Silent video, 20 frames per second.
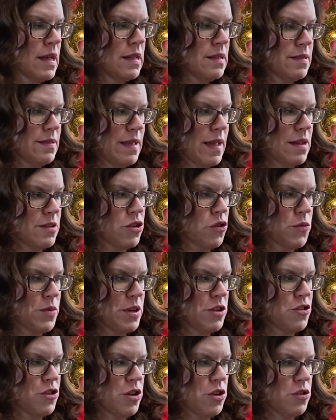Santa
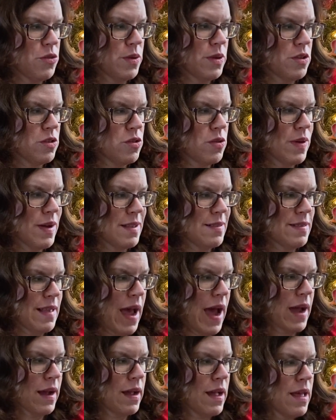reached into his toy
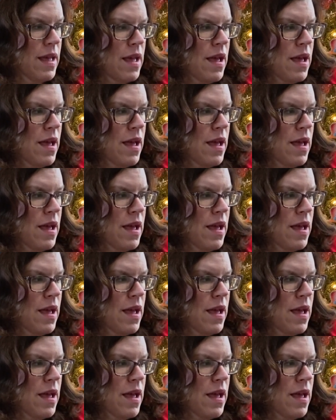sack.